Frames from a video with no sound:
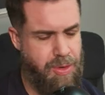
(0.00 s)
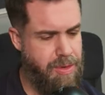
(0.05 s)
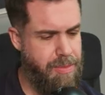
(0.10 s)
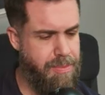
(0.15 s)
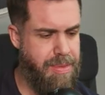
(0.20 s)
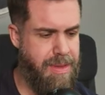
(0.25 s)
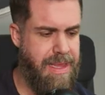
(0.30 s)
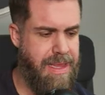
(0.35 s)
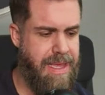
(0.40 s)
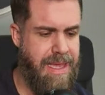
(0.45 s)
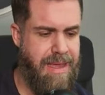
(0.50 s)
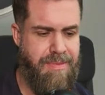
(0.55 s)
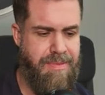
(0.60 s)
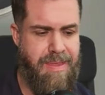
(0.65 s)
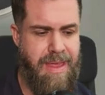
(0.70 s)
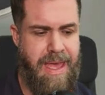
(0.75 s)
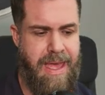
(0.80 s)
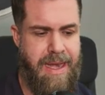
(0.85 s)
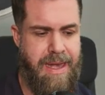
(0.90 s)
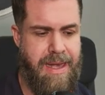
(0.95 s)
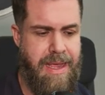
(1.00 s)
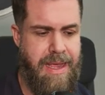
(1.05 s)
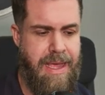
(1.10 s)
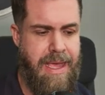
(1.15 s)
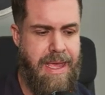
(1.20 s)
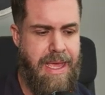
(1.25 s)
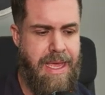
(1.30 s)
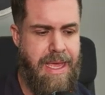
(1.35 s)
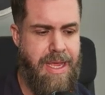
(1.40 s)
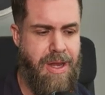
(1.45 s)
couldn't believe that,
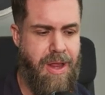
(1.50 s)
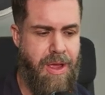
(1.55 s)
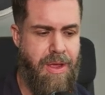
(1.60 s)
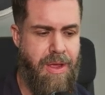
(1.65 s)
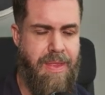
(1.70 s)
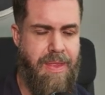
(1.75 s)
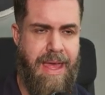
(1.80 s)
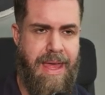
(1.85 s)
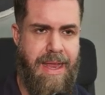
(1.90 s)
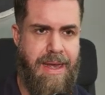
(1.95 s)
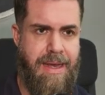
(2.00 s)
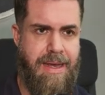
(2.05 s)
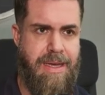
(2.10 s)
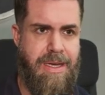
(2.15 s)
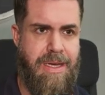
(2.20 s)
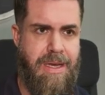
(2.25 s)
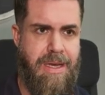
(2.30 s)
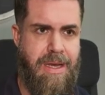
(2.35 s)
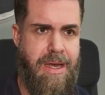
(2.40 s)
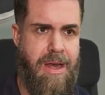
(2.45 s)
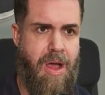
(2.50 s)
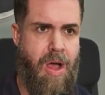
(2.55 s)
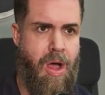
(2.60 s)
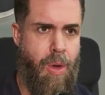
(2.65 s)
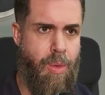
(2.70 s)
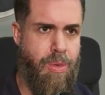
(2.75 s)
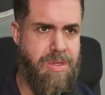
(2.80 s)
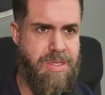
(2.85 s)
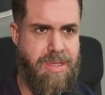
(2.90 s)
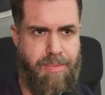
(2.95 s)
that
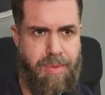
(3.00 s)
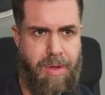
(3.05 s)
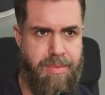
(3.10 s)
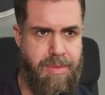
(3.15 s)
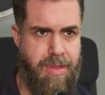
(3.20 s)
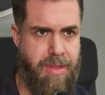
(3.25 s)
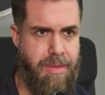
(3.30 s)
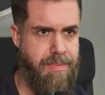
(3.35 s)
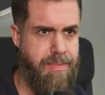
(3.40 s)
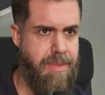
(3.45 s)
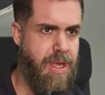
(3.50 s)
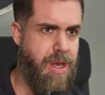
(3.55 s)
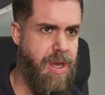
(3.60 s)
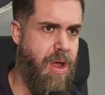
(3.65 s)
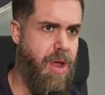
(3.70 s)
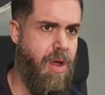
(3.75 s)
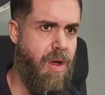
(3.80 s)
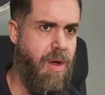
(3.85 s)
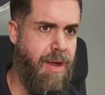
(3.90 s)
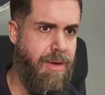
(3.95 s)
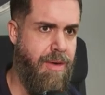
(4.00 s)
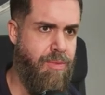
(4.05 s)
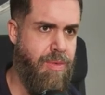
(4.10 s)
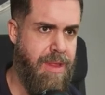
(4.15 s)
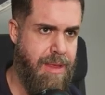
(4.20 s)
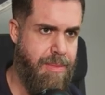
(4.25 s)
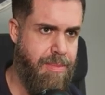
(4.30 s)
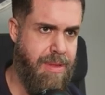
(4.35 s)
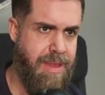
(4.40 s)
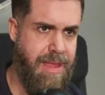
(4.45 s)
I was the problem. I
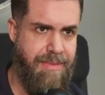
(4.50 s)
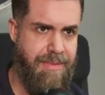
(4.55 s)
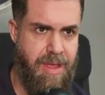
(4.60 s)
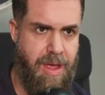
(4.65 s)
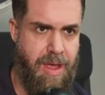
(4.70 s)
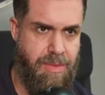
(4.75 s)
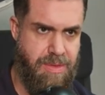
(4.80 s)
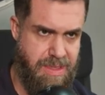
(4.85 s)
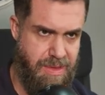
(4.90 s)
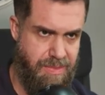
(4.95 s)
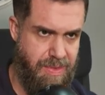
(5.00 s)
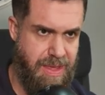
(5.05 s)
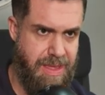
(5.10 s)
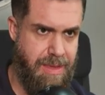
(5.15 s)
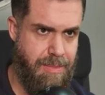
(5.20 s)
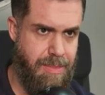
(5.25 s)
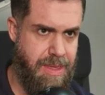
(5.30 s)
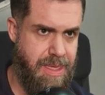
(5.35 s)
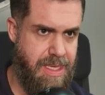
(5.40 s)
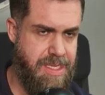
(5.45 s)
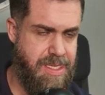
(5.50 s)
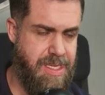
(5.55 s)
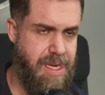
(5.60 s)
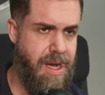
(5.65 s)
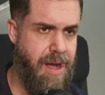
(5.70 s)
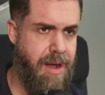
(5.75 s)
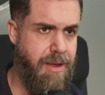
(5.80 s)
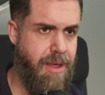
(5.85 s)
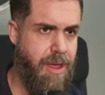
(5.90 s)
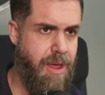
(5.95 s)
really believed I was the victim in this
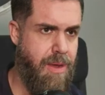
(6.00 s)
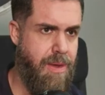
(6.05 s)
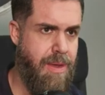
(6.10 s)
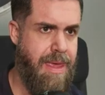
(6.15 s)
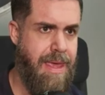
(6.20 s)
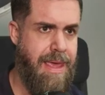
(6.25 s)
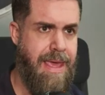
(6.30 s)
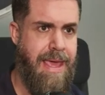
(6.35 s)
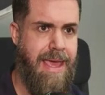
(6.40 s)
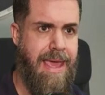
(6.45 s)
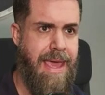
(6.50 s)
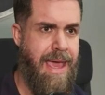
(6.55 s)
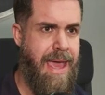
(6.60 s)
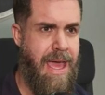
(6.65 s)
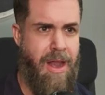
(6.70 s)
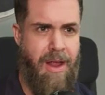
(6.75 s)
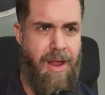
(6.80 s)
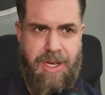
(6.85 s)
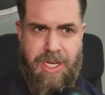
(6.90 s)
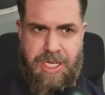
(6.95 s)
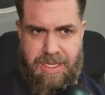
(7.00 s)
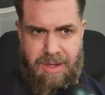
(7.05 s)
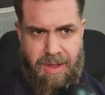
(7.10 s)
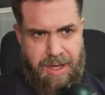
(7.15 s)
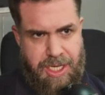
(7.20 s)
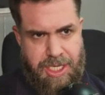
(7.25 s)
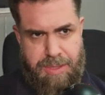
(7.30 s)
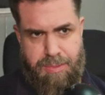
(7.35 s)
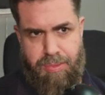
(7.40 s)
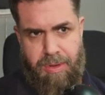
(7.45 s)
scenario, and I
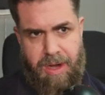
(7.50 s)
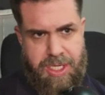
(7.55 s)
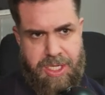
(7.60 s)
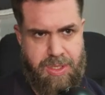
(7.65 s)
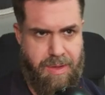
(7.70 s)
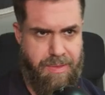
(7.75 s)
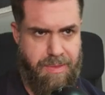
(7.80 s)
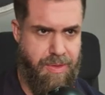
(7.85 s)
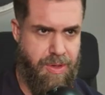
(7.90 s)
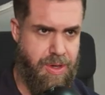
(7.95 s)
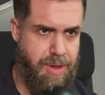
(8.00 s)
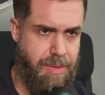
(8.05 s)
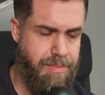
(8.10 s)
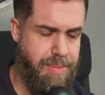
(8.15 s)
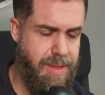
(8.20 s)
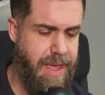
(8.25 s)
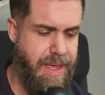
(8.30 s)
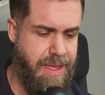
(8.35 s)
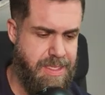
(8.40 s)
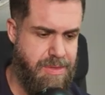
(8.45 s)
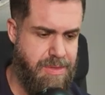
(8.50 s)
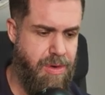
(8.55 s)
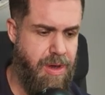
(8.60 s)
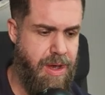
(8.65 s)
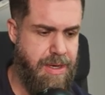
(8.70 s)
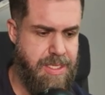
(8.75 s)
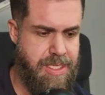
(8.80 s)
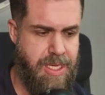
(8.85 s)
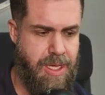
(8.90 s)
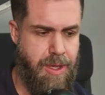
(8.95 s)
just brushed off her complaints,
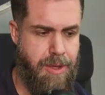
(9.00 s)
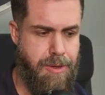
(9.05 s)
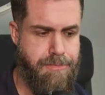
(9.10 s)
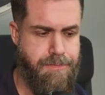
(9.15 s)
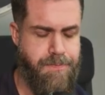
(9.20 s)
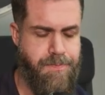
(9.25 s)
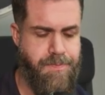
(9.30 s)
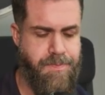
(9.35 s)
right? So